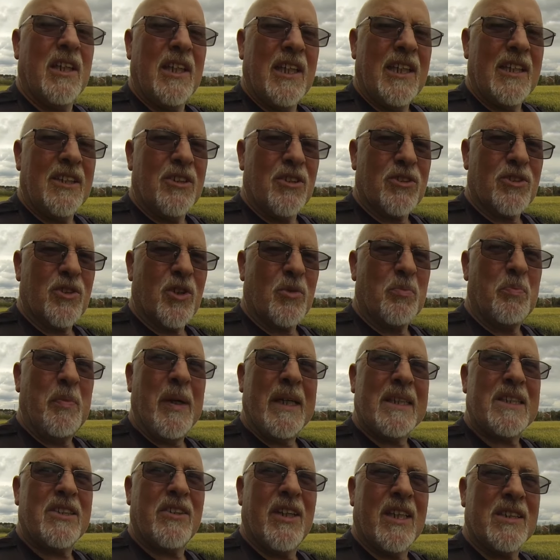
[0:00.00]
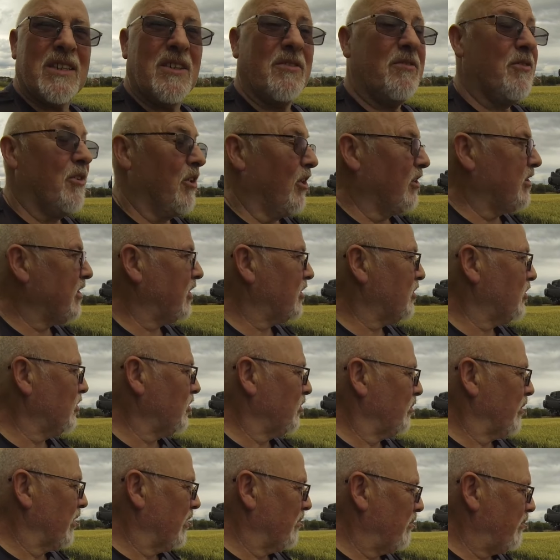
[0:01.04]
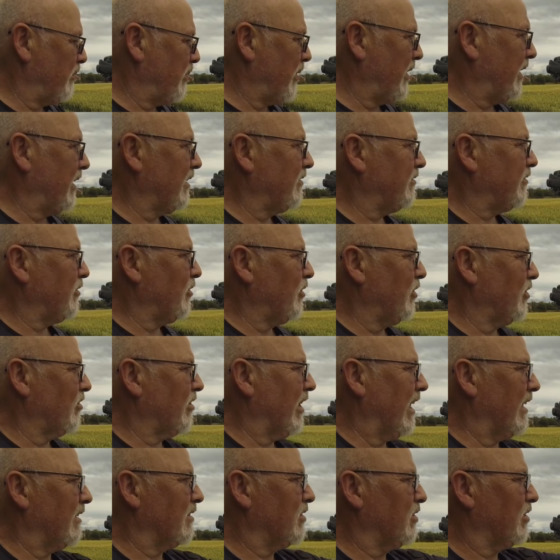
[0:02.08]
it does look better as a vertical with a big foreground